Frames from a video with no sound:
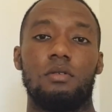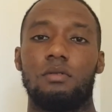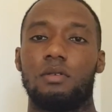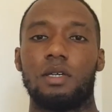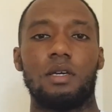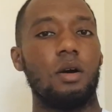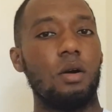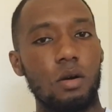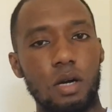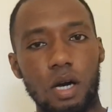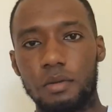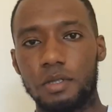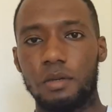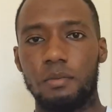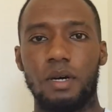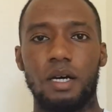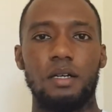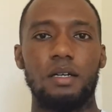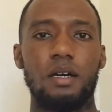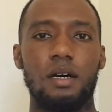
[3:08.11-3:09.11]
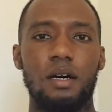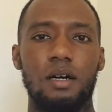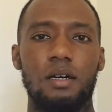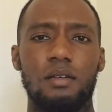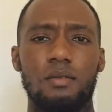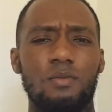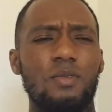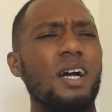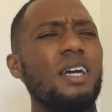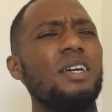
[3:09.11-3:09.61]
Girl come to my
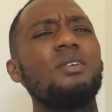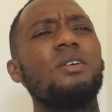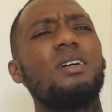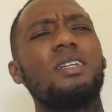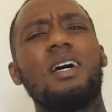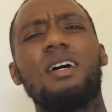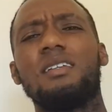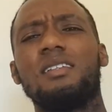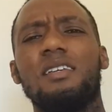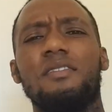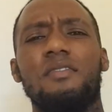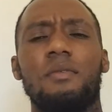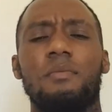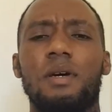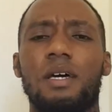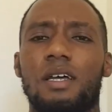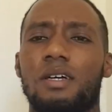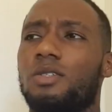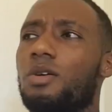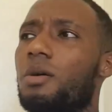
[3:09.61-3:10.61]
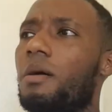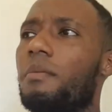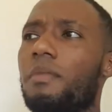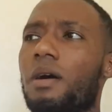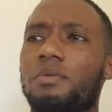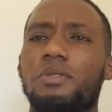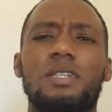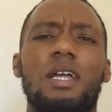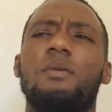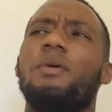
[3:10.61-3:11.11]
yard, why you got that underneath your bed? I told my
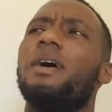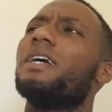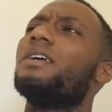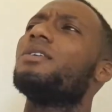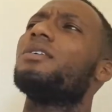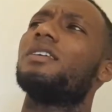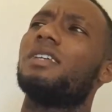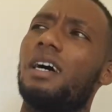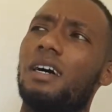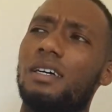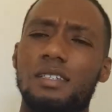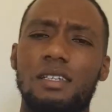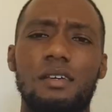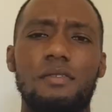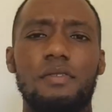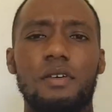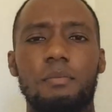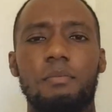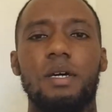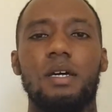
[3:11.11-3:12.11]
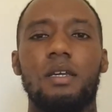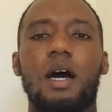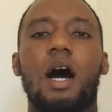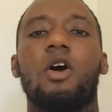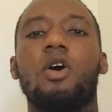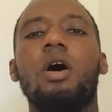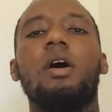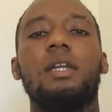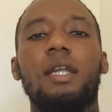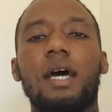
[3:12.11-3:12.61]
mum, she's like, why you got that underneath your bed? I
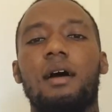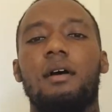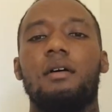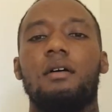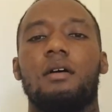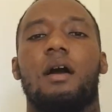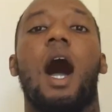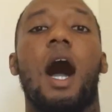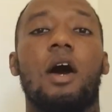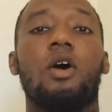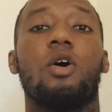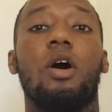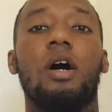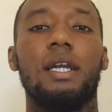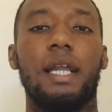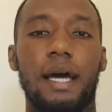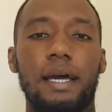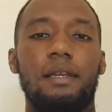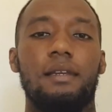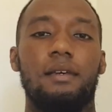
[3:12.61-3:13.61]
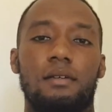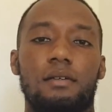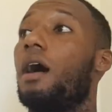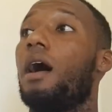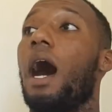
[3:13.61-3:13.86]
got that, I got that in it.